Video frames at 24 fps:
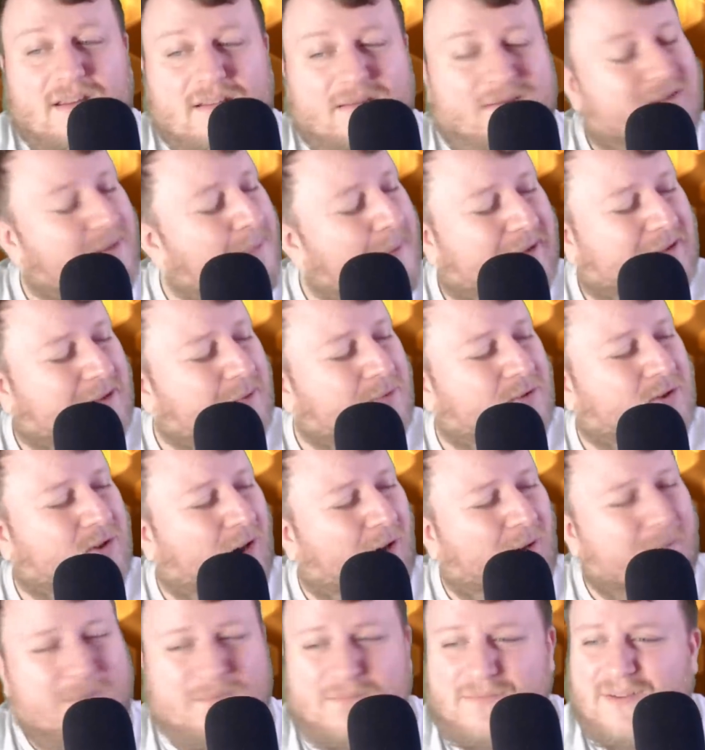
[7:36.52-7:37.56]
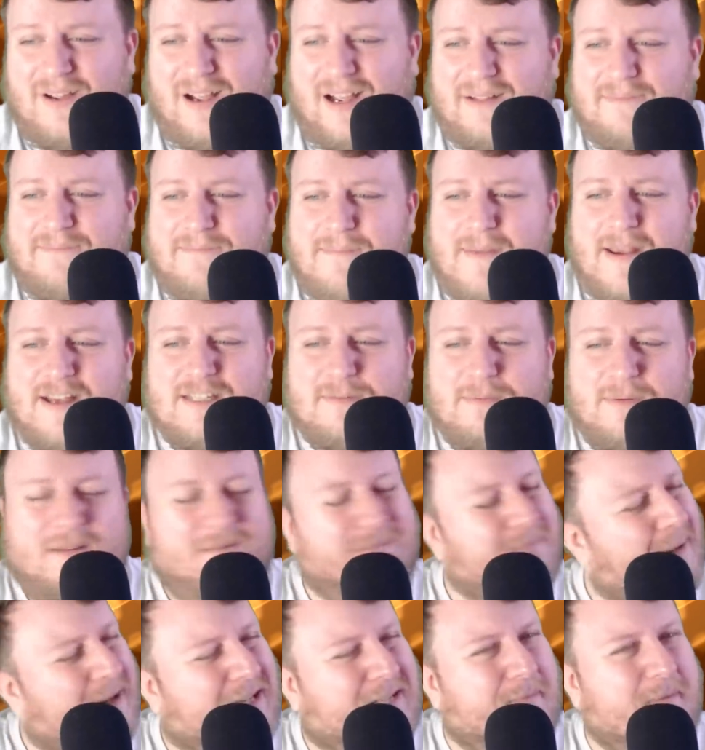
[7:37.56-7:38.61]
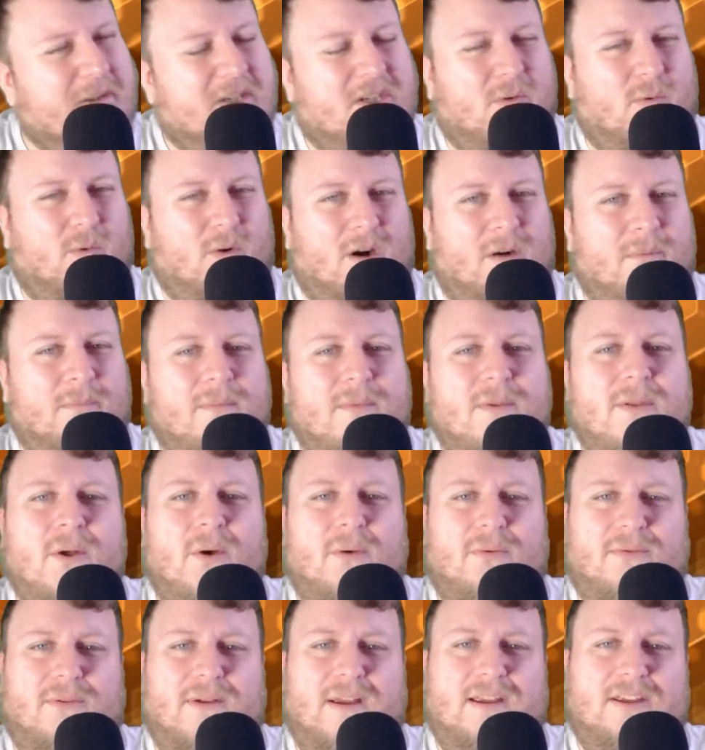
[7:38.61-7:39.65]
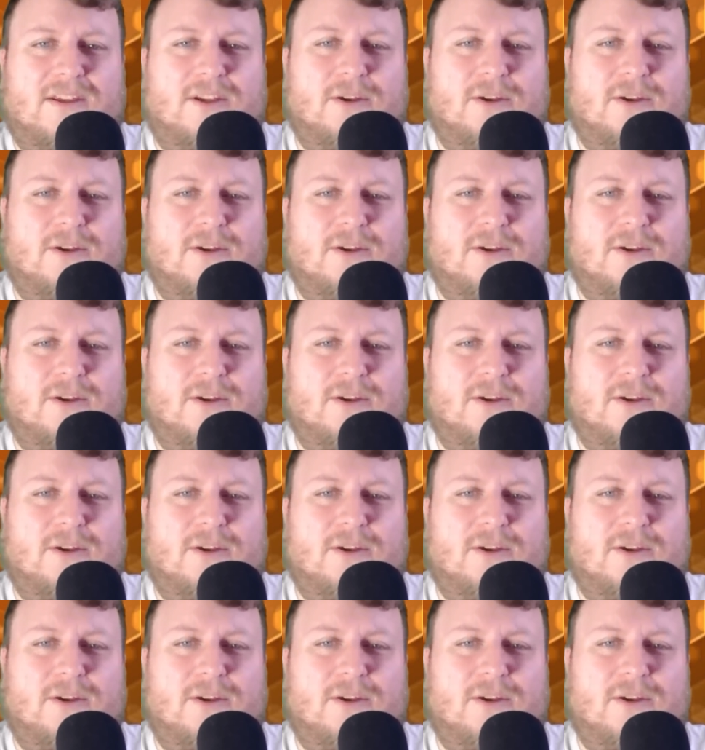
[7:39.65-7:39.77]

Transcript: to make them sharp makes me squirm. No thank